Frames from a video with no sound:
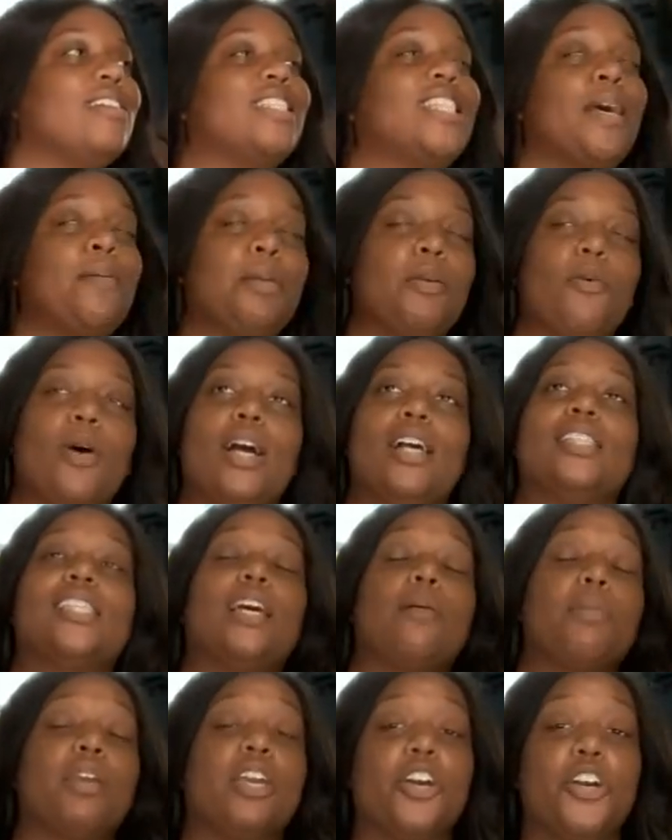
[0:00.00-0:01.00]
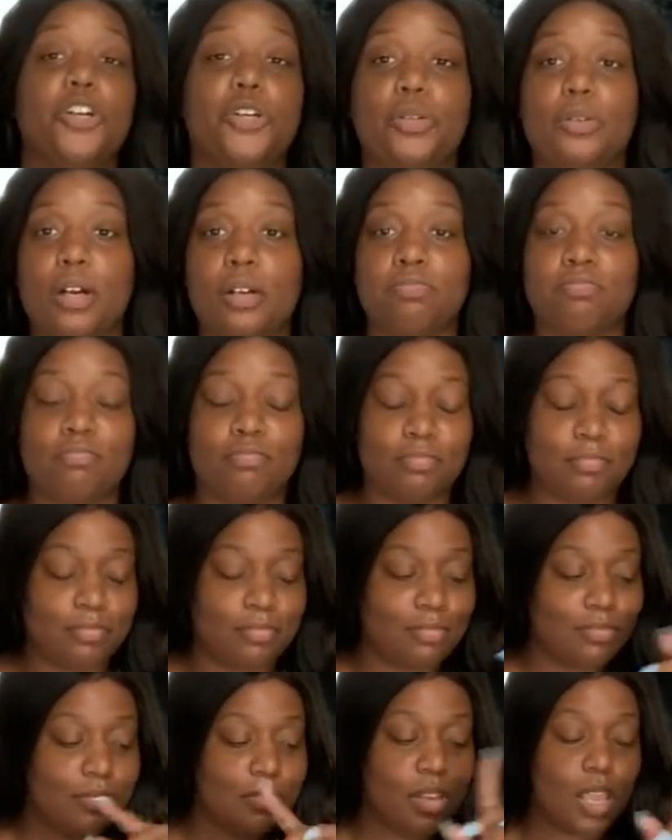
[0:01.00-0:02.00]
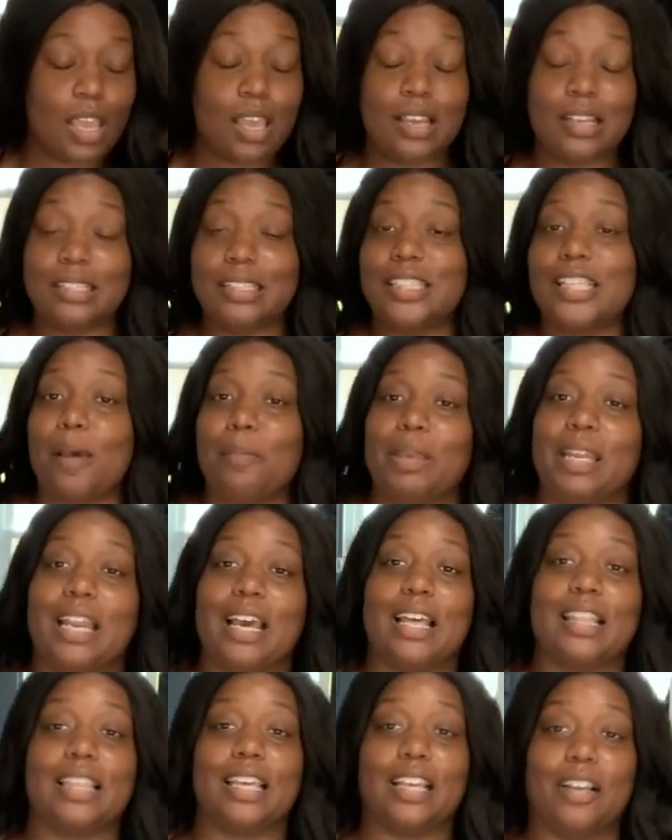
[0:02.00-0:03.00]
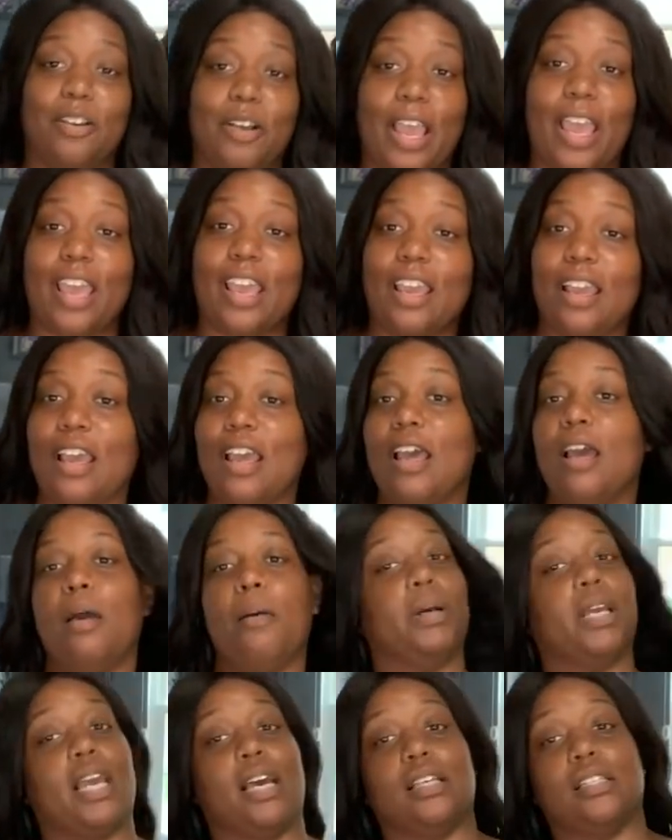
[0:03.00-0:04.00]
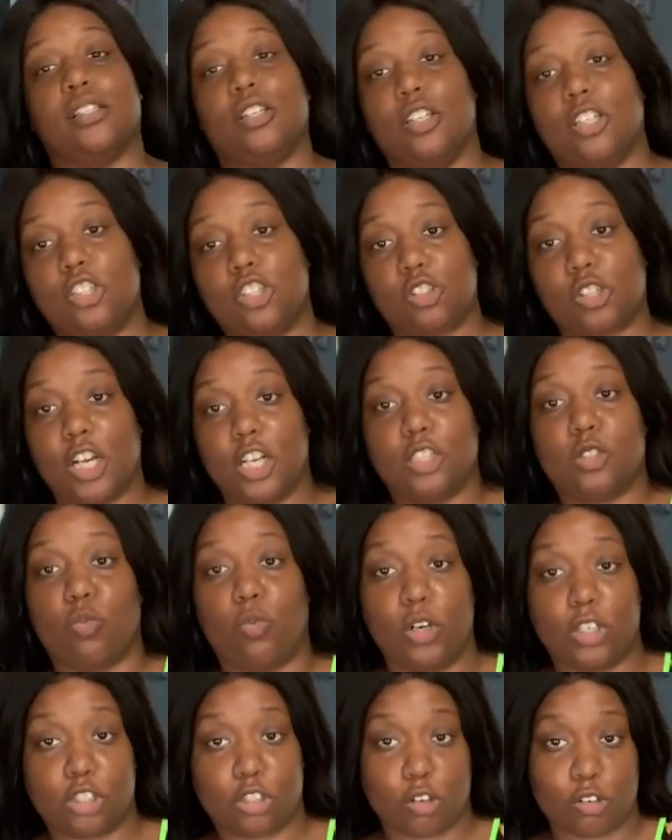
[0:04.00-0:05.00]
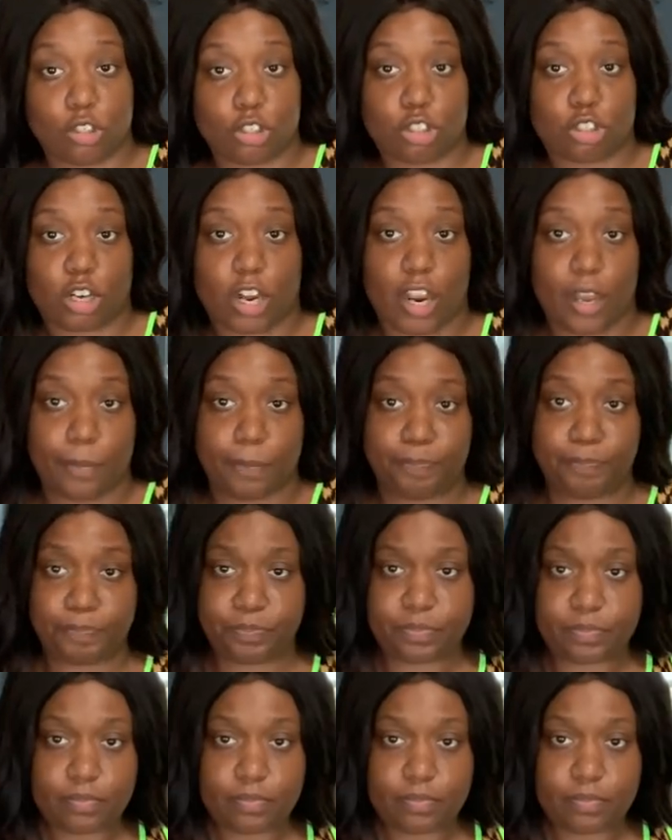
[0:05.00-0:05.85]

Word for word: tell me what, tell me who, tell me nothing, okay? But yes, good stretch, one shoulder strap.